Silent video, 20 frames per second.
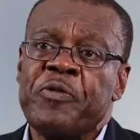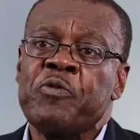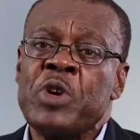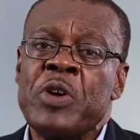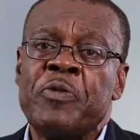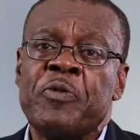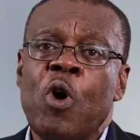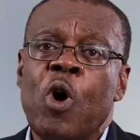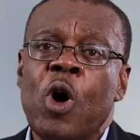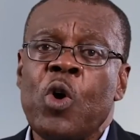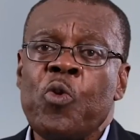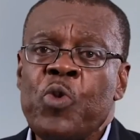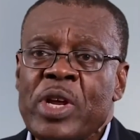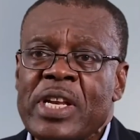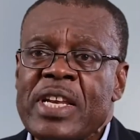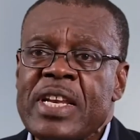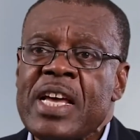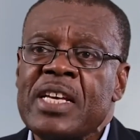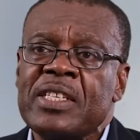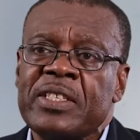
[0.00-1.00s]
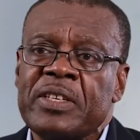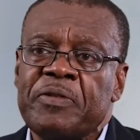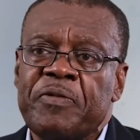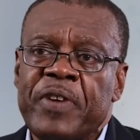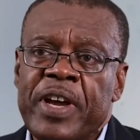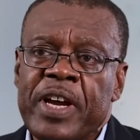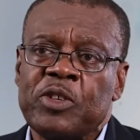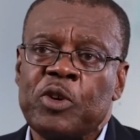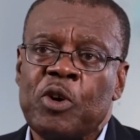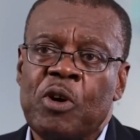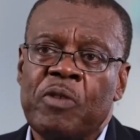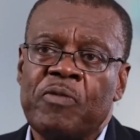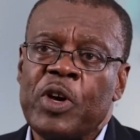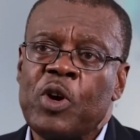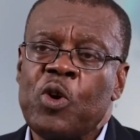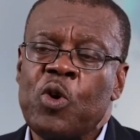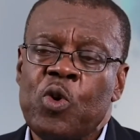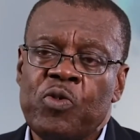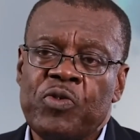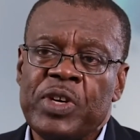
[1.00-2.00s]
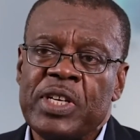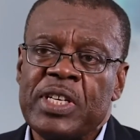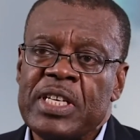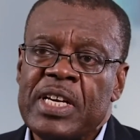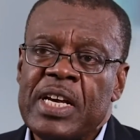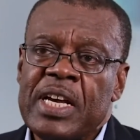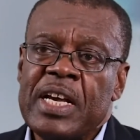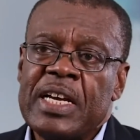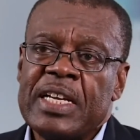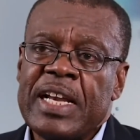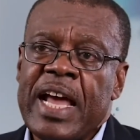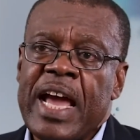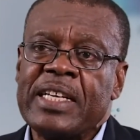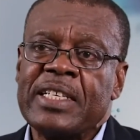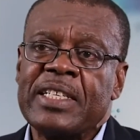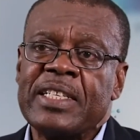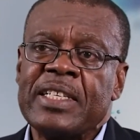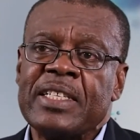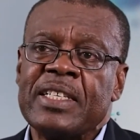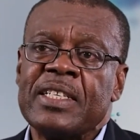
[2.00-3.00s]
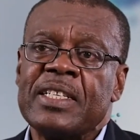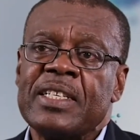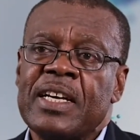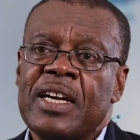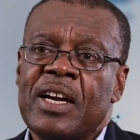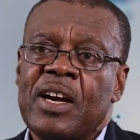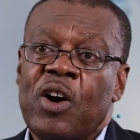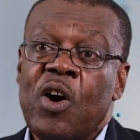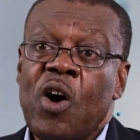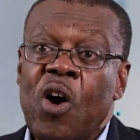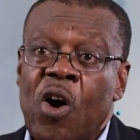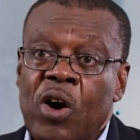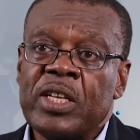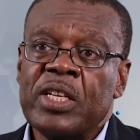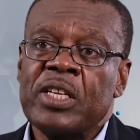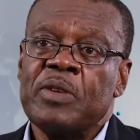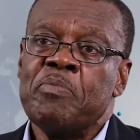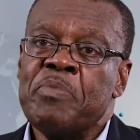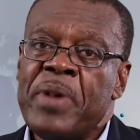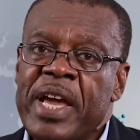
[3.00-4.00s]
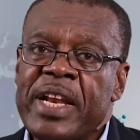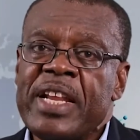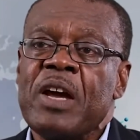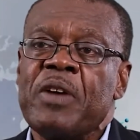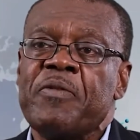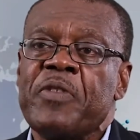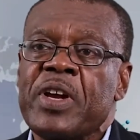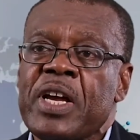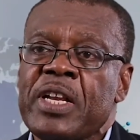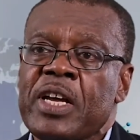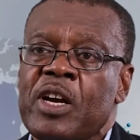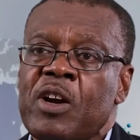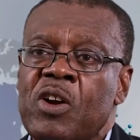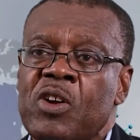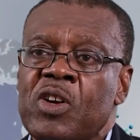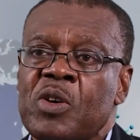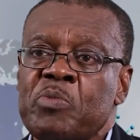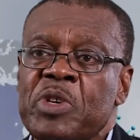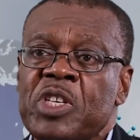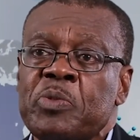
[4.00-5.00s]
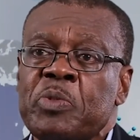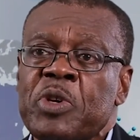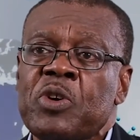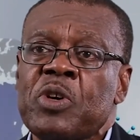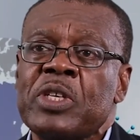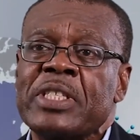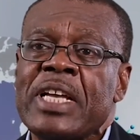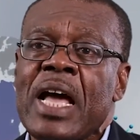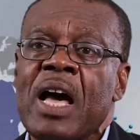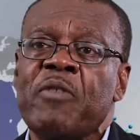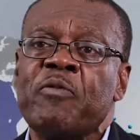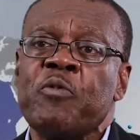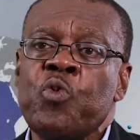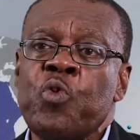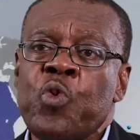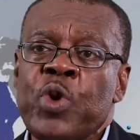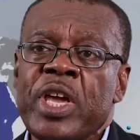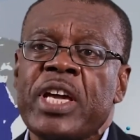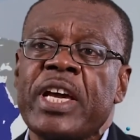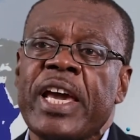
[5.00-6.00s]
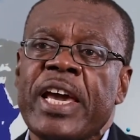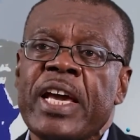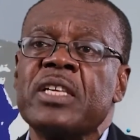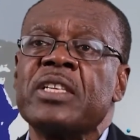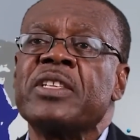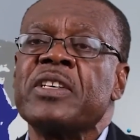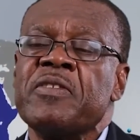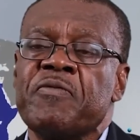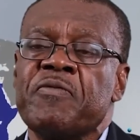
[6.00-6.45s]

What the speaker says: We've all witnessed the effect of the COVID-19 on many African economies because they have weak health